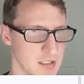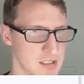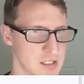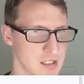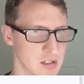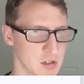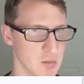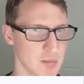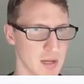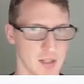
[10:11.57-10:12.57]
get the
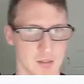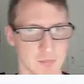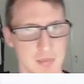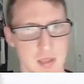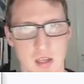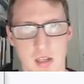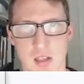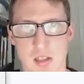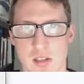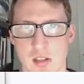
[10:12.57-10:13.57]
notepad here.
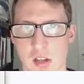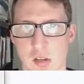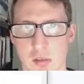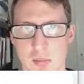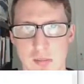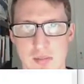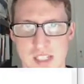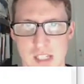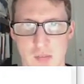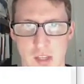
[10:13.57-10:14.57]
So you want to be
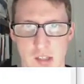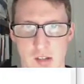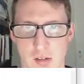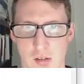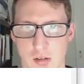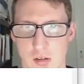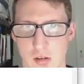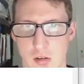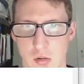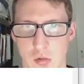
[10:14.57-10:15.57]
specific
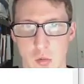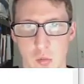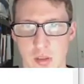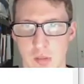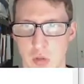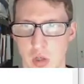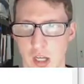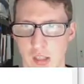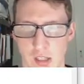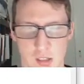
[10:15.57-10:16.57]
with your book
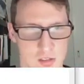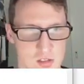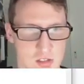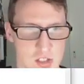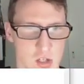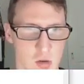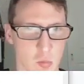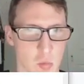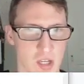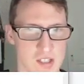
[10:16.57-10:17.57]
outline. So
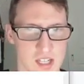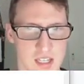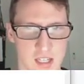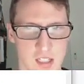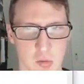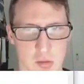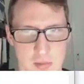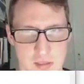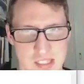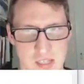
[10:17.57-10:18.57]
when I say that, you want to be
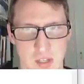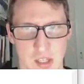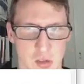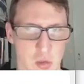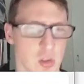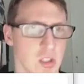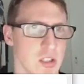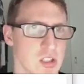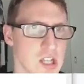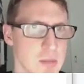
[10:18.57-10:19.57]
specific, including the
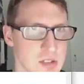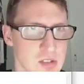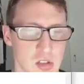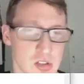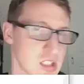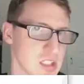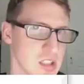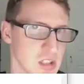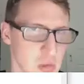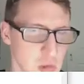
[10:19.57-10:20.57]
chapter, not just
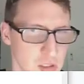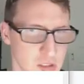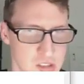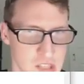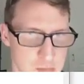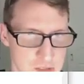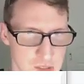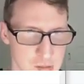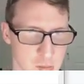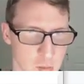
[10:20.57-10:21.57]
including the chapters
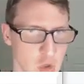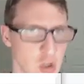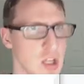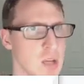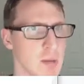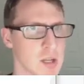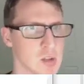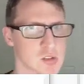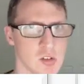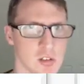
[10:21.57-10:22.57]
of your book, but
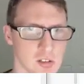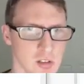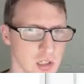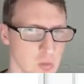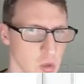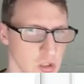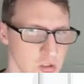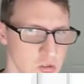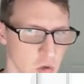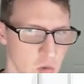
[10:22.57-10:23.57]
also including what you
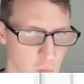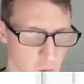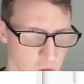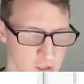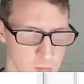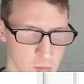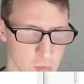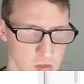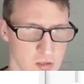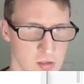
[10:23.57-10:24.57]
don't want in your book.